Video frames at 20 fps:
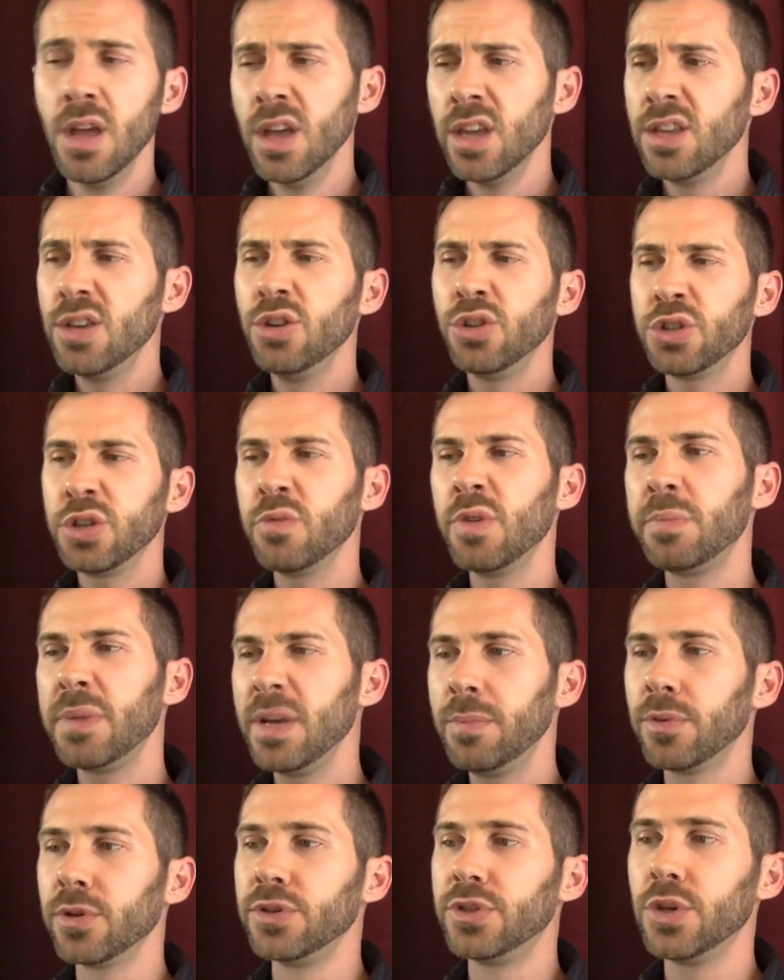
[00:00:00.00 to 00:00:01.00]
Usually when
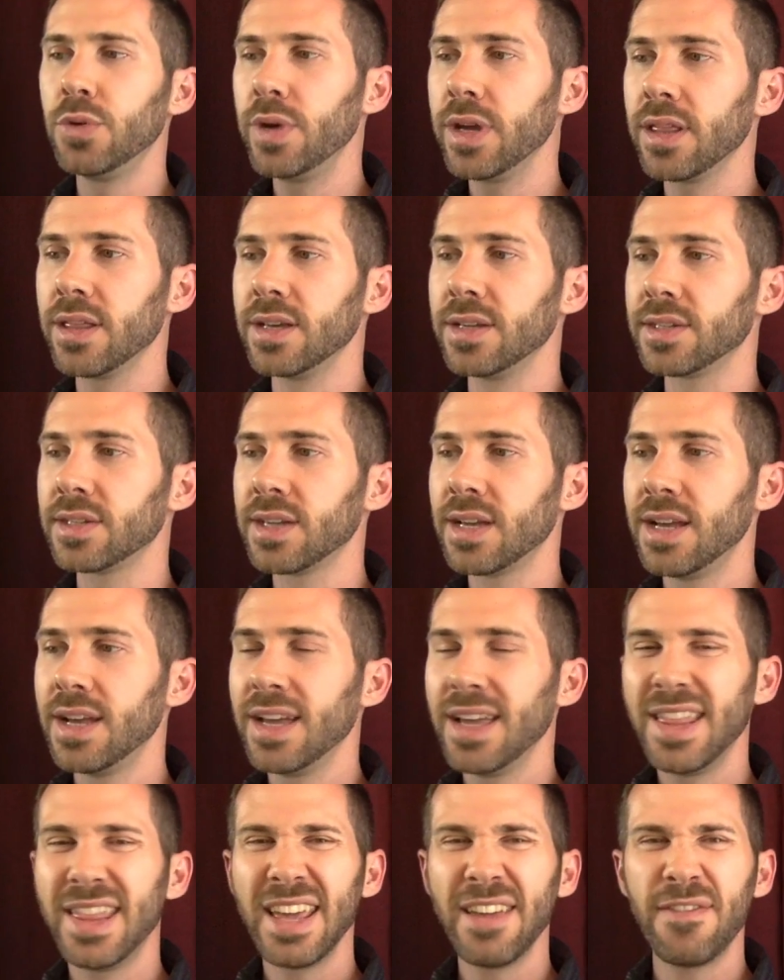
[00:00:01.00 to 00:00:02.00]
people are doing this,
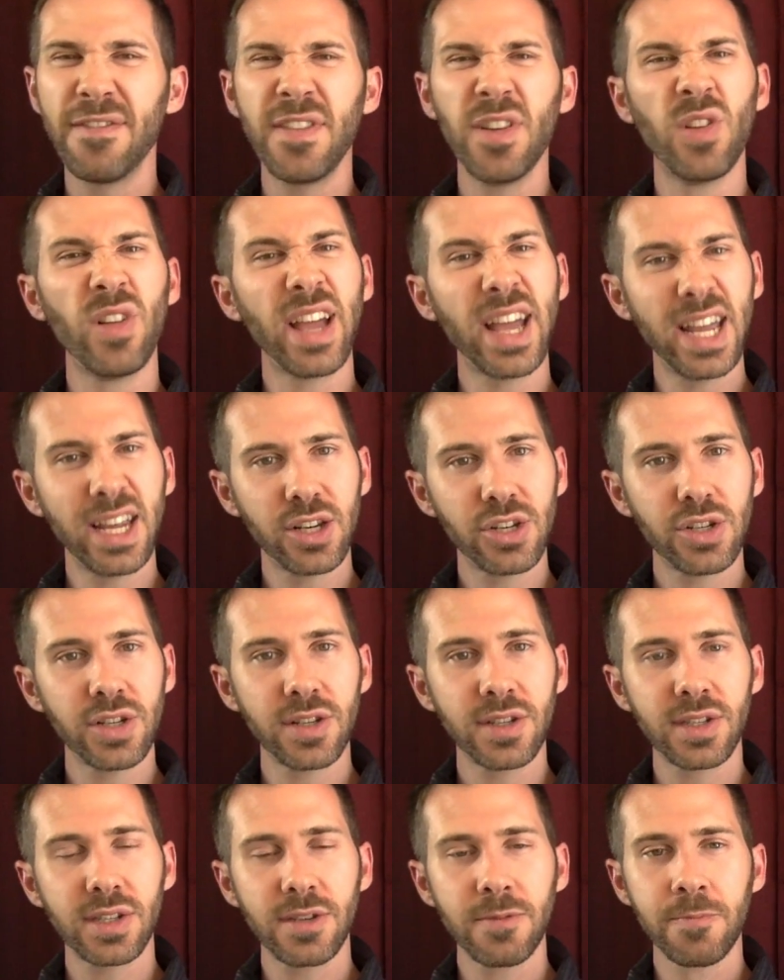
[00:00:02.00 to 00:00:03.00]
they feel
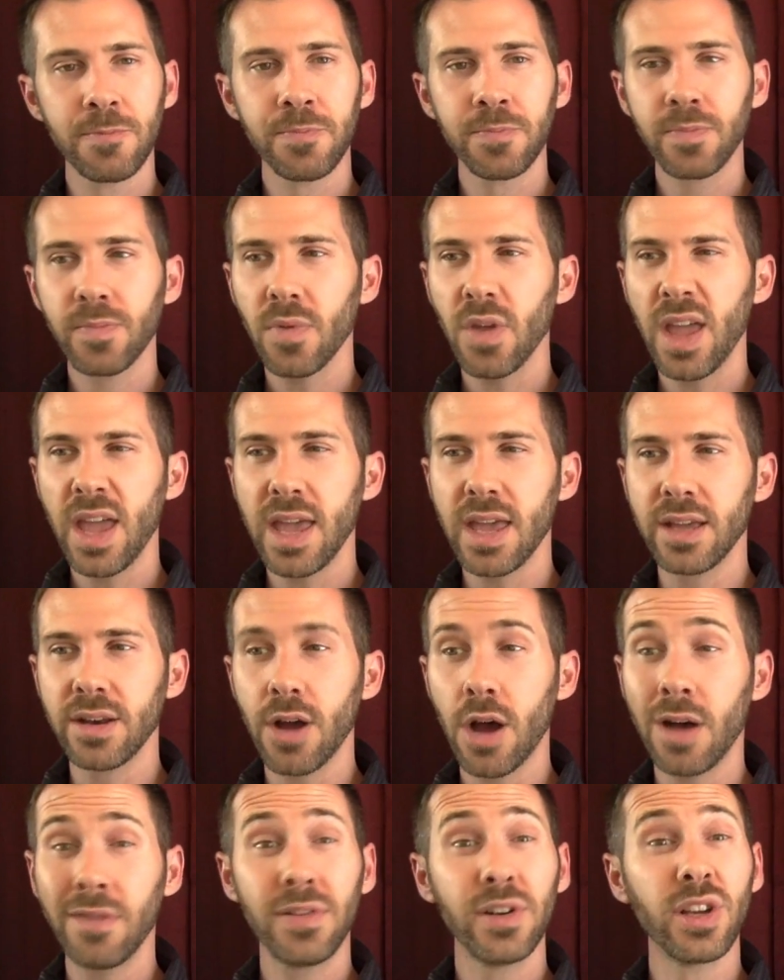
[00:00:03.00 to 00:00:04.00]
anxious and
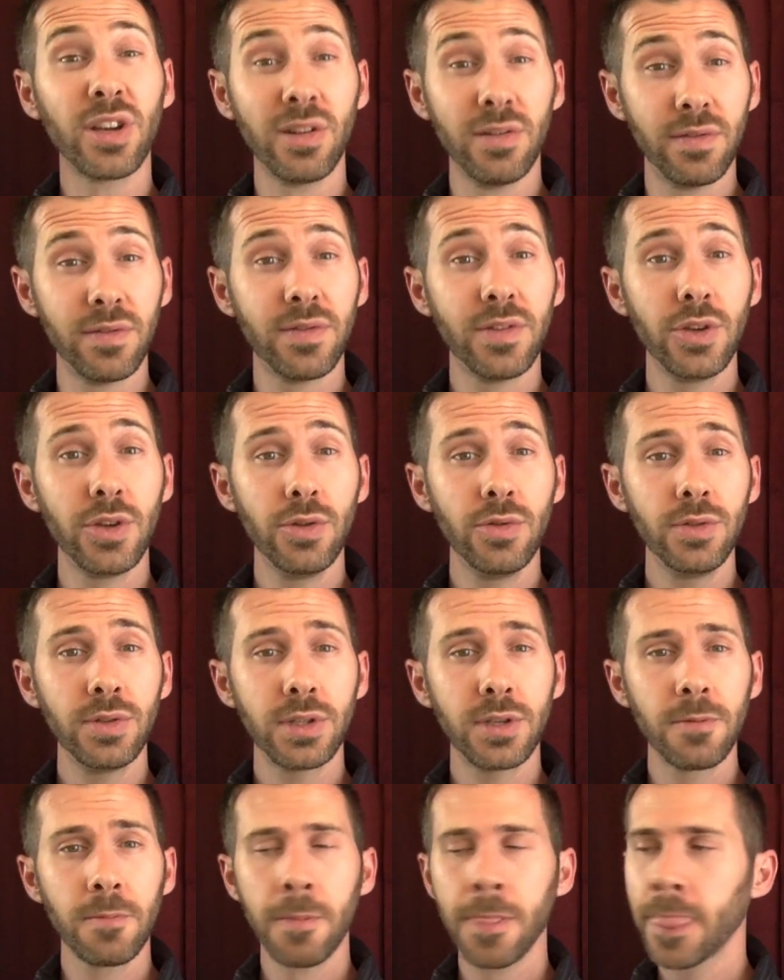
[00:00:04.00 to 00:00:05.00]
often
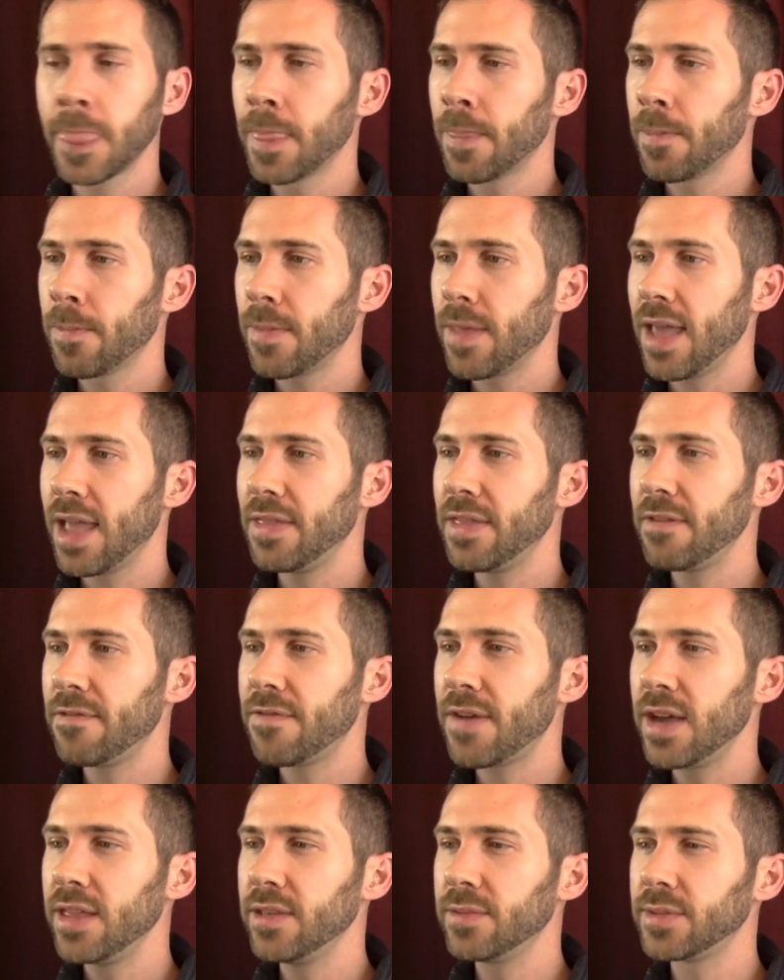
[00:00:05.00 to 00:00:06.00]
confused, and they
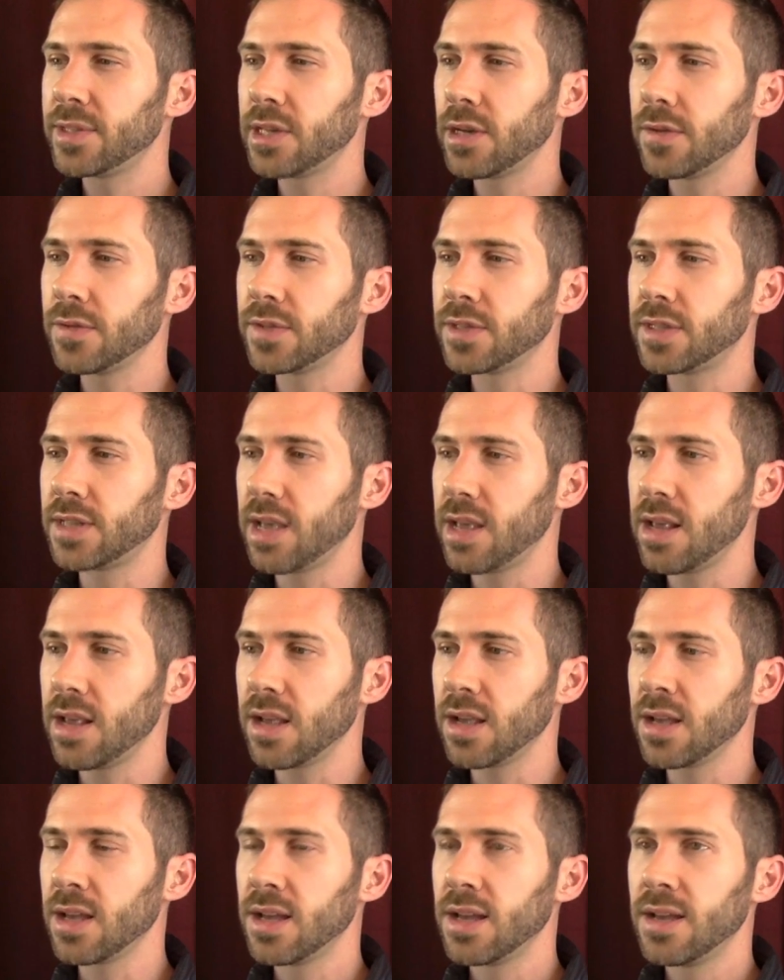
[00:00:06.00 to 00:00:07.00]
find themselves
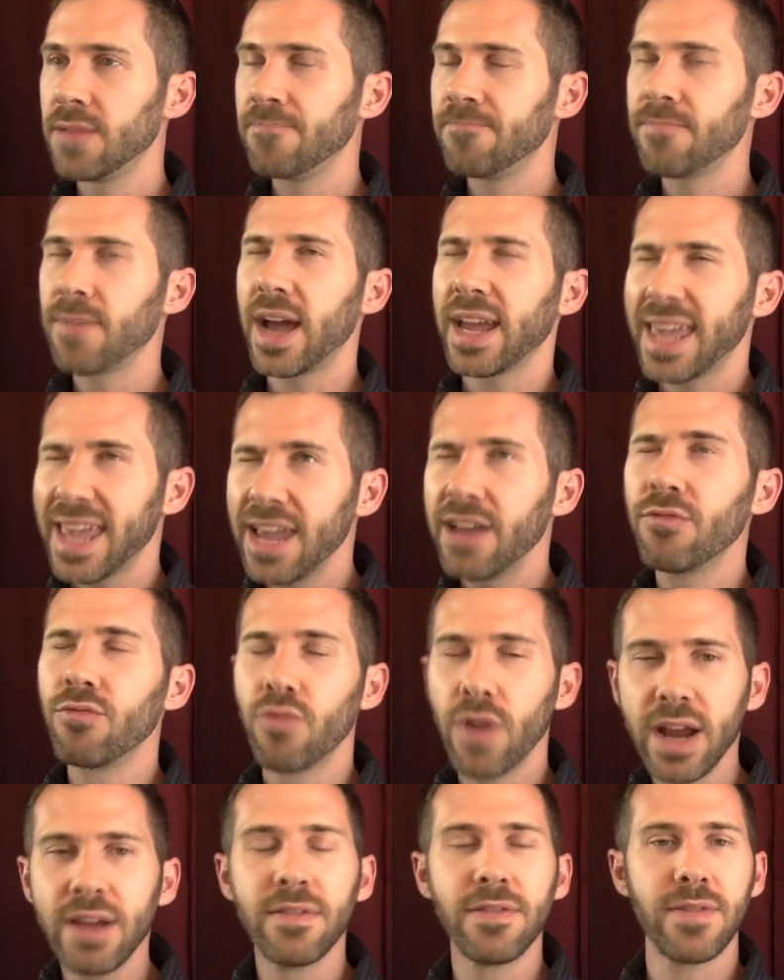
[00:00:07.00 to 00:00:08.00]
saying, I can't
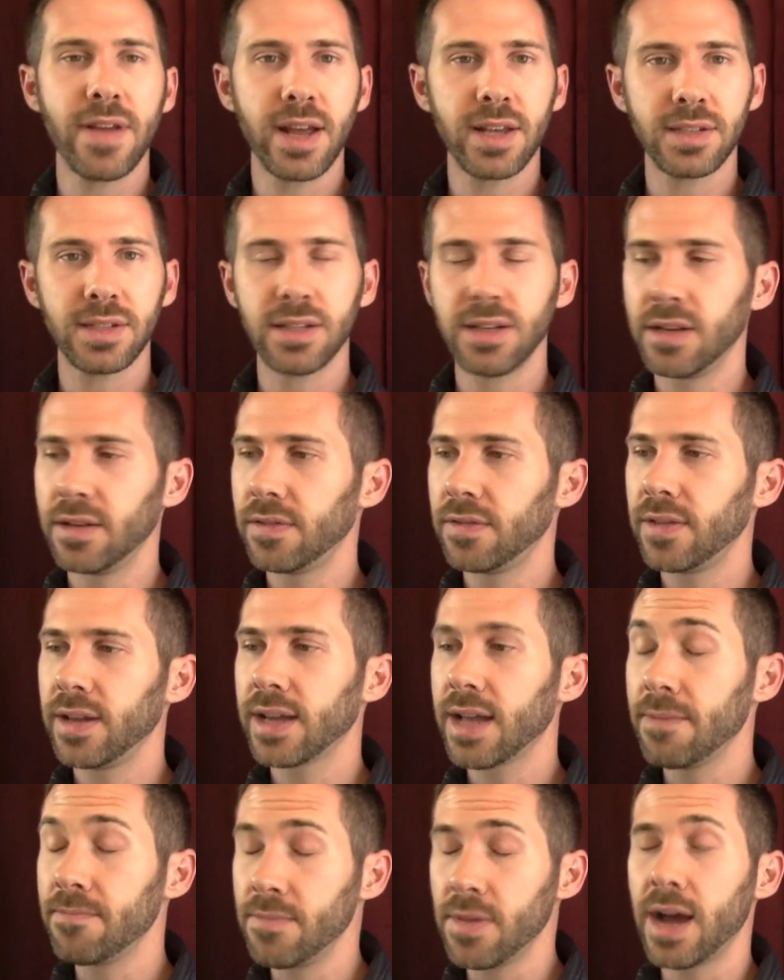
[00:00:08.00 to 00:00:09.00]
write fast enough.
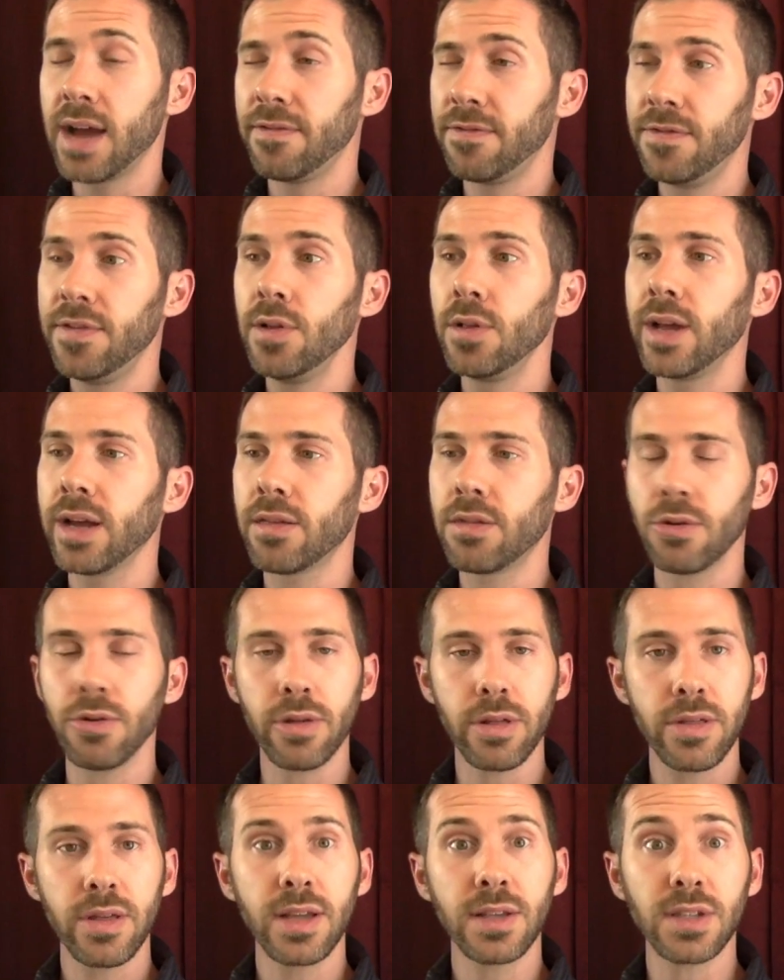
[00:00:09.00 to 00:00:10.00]
I feel like there are
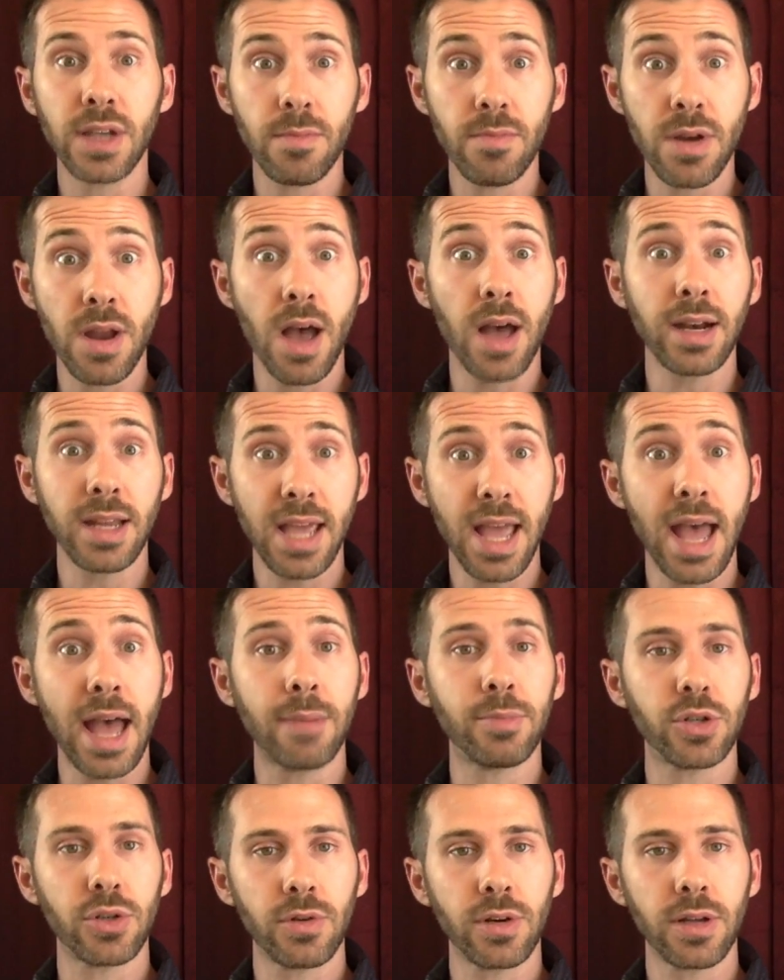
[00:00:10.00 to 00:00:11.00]
things I'm not
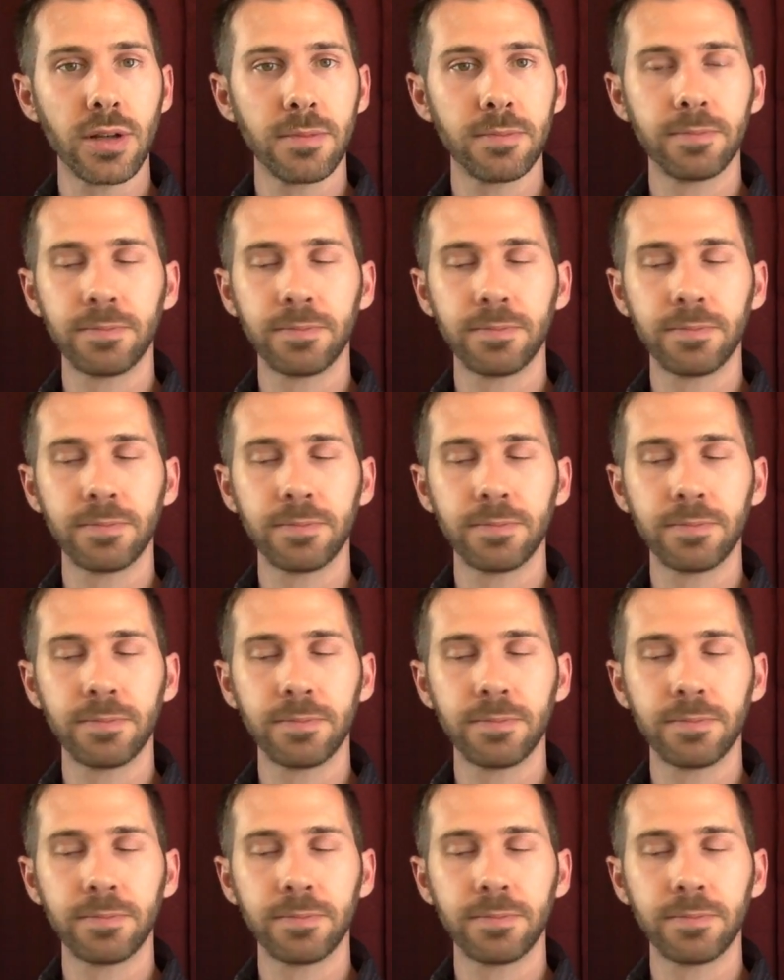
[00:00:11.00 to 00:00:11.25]
capturing.